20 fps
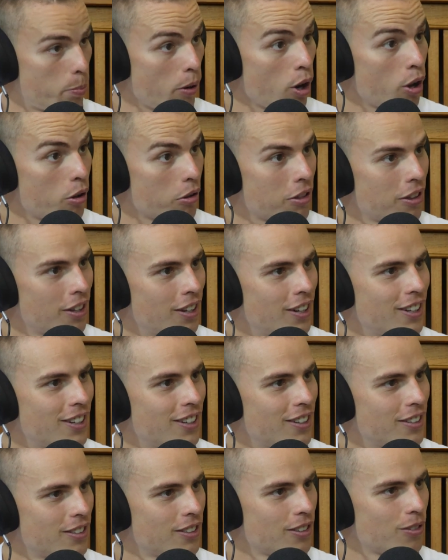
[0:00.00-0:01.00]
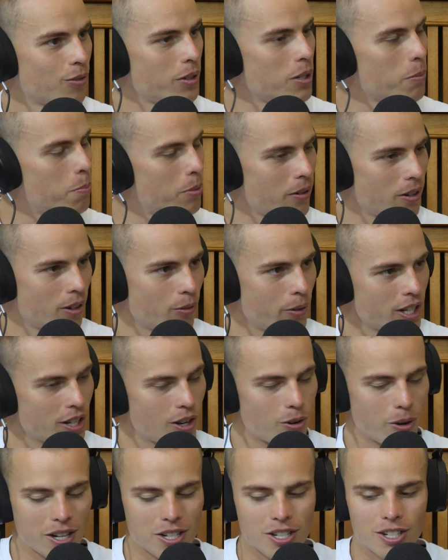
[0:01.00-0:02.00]
Both. We did
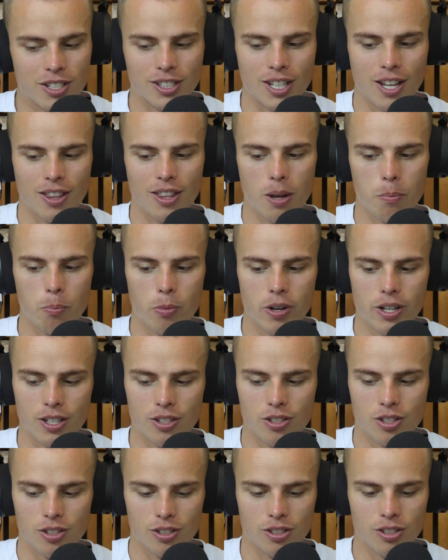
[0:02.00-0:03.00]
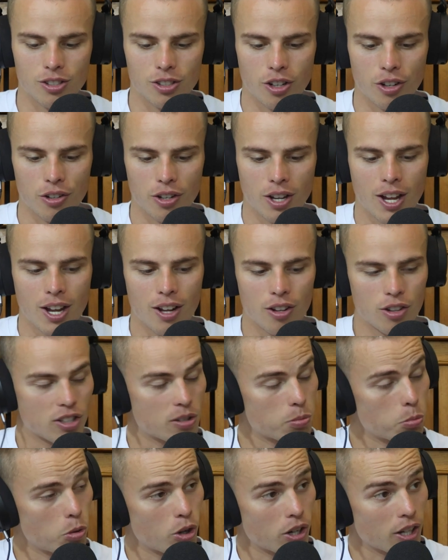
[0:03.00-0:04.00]
questions and then predictions. So
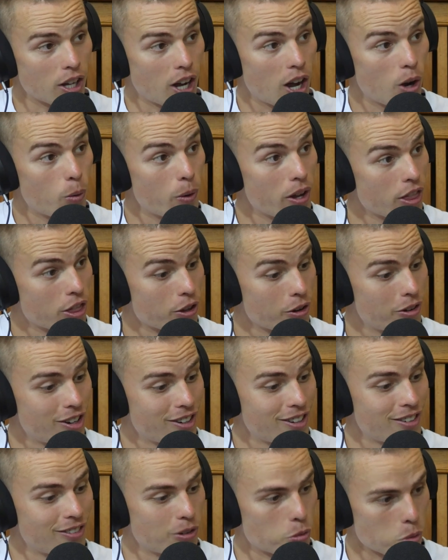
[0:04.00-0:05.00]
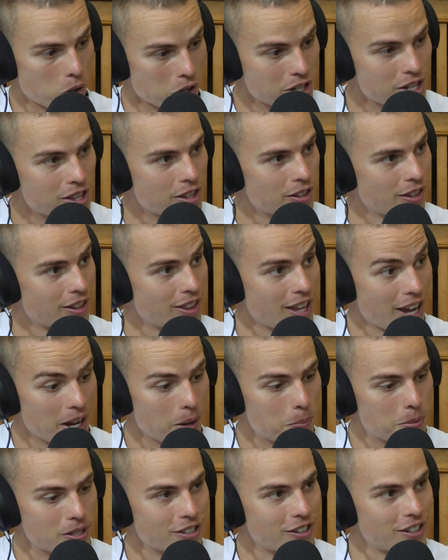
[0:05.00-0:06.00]
this morning I went through and watched that
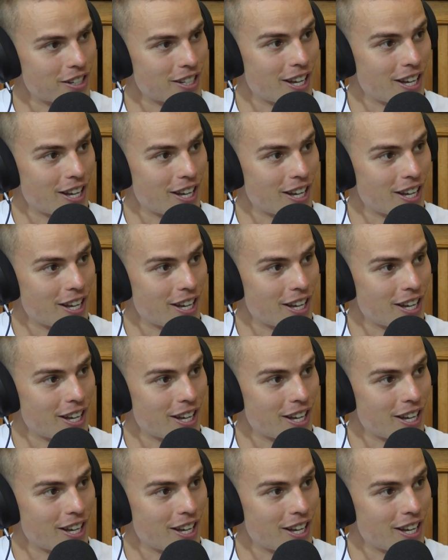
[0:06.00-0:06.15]
episode